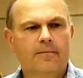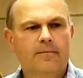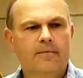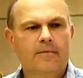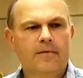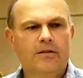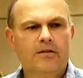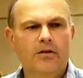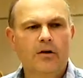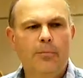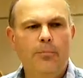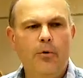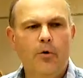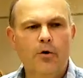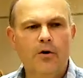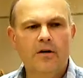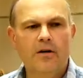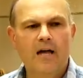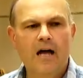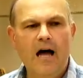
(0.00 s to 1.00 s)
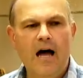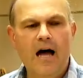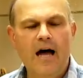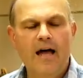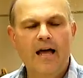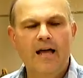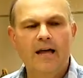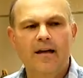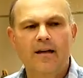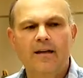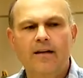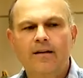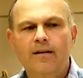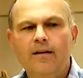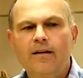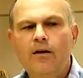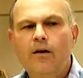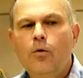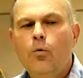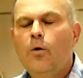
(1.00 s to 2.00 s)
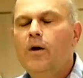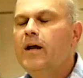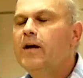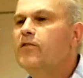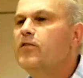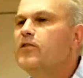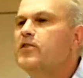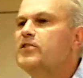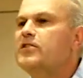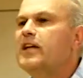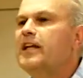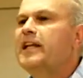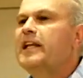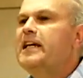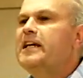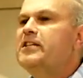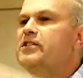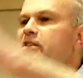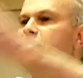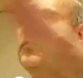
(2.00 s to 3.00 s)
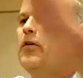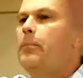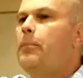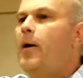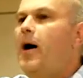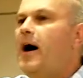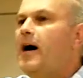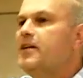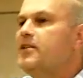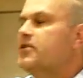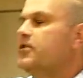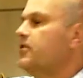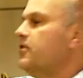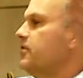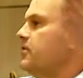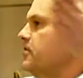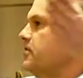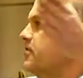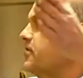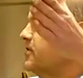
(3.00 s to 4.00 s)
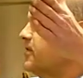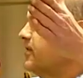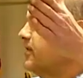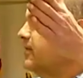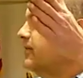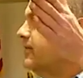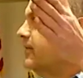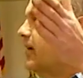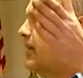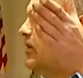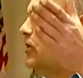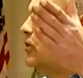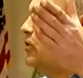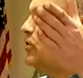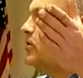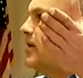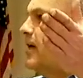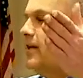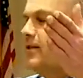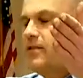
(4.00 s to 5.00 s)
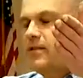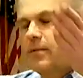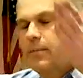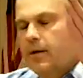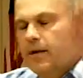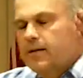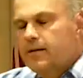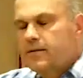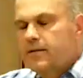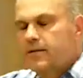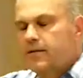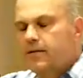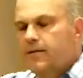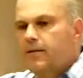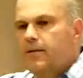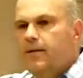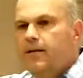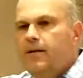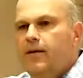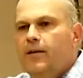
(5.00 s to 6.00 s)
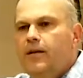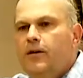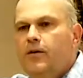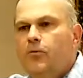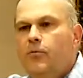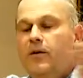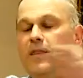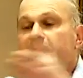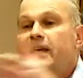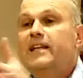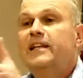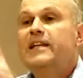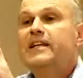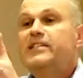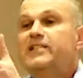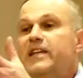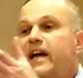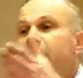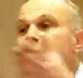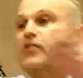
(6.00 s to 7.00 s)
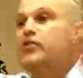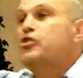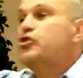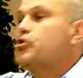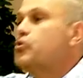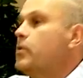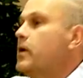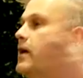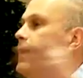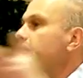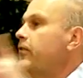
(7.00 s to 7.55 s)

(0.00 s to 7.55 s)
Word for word: is an important guy. Whenever there's a list of apostles in the New Testament, when they list out a string of